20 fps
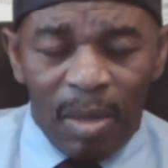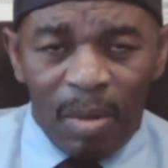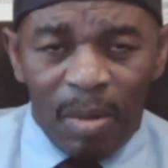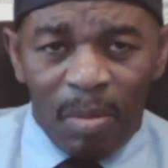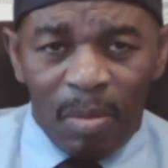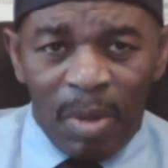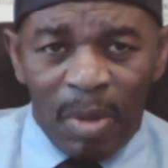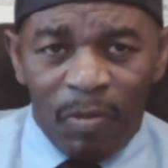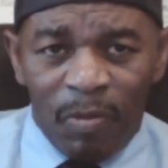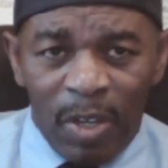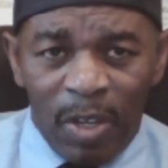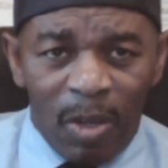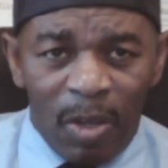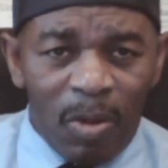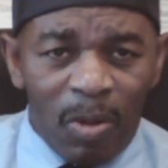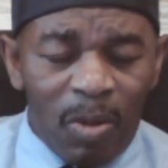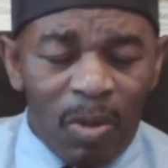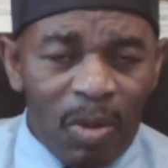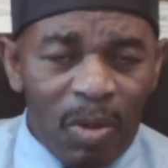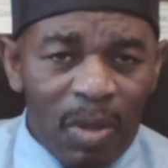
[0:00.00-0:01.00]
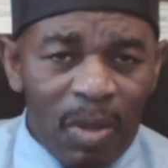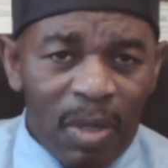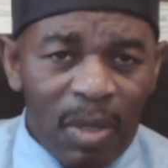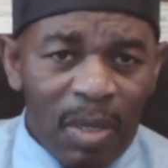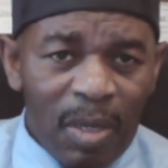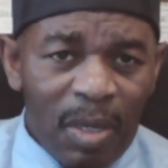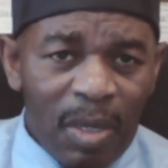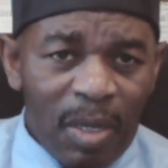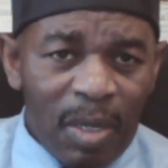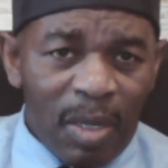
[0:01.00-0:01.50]
my fellow
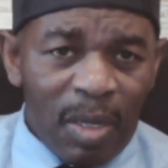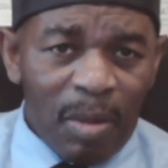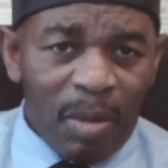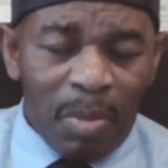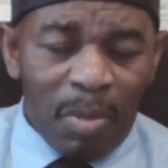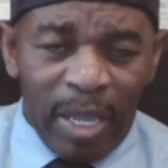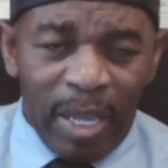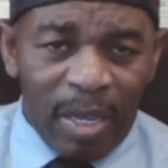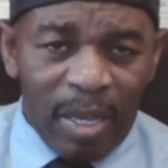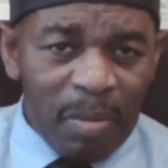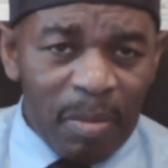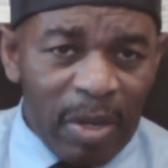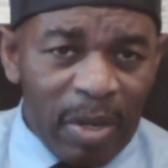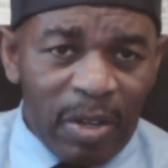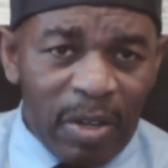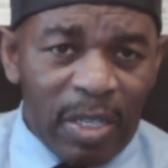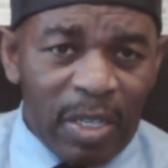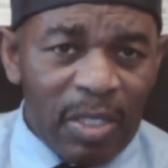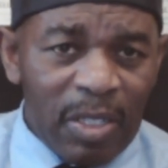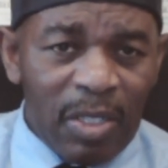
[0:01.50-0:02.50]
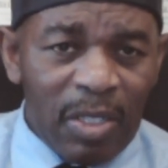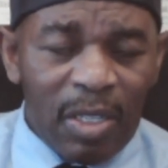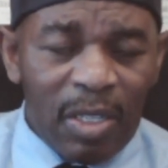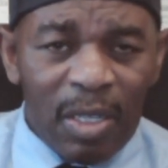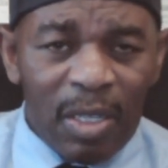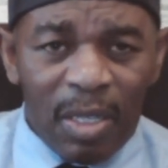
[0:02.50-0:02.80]
Black Americans,